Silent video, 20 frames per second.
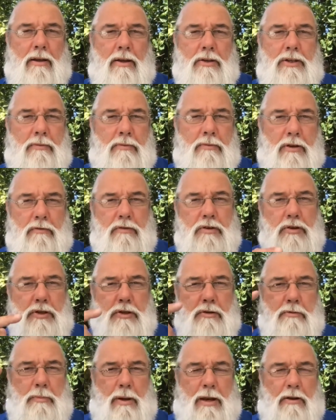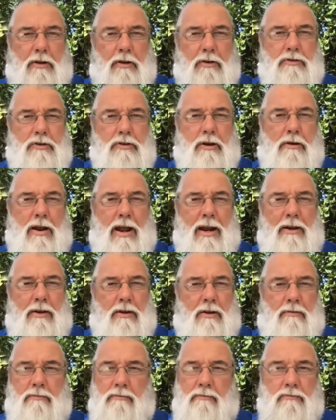I said, well, you've just spent 100 grand
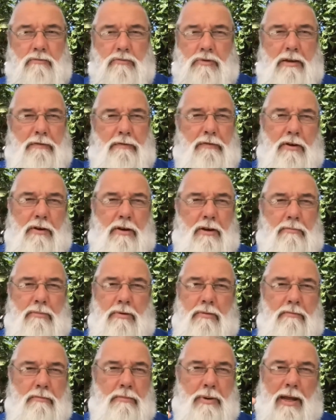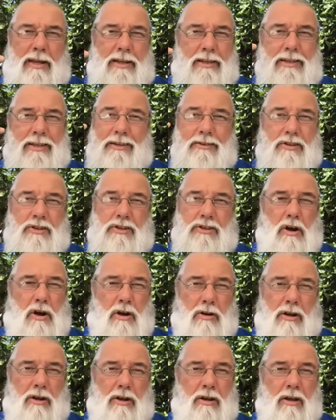on refurb, paint,
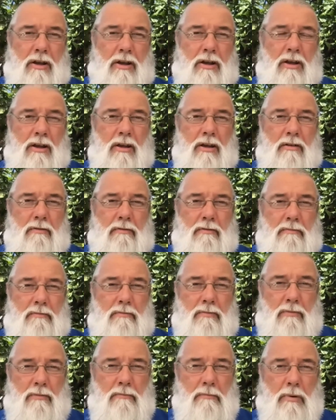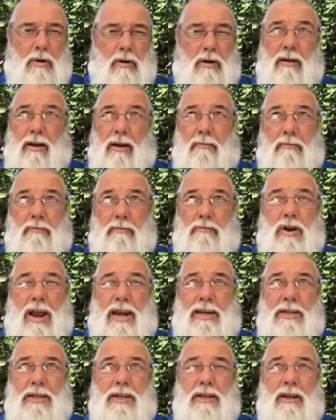stock,
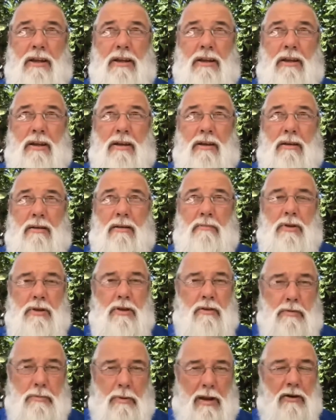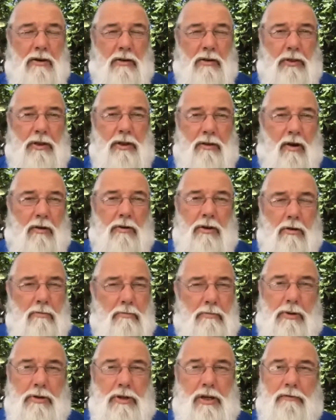rent, but you've spent nothing. You've got no
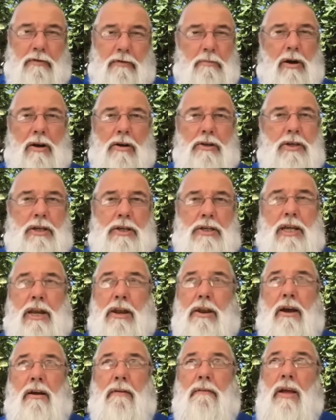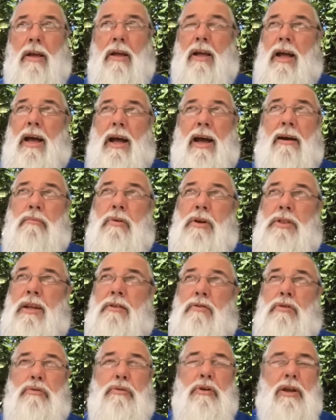budget for marketing. He said, no. And
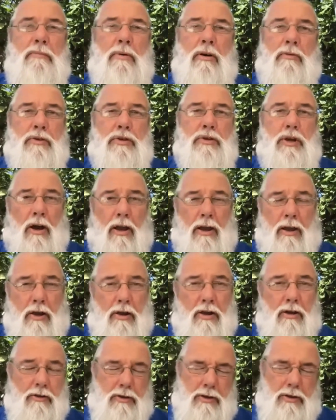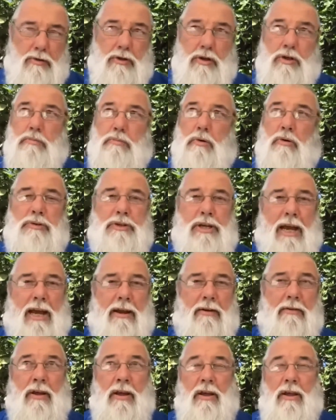within 3 months, I heard, because it was a small
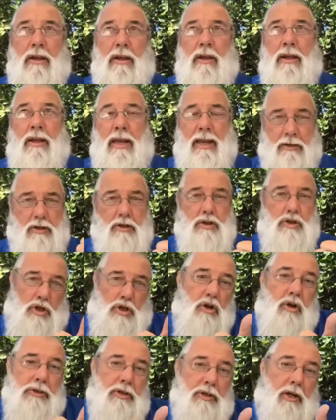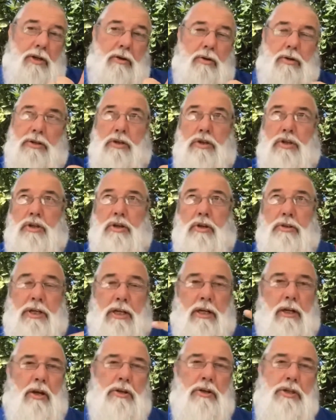town, it had shut. I knew it had shut.
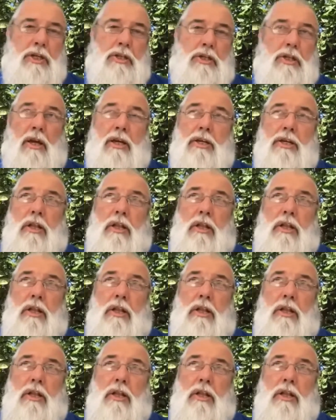He'd lost his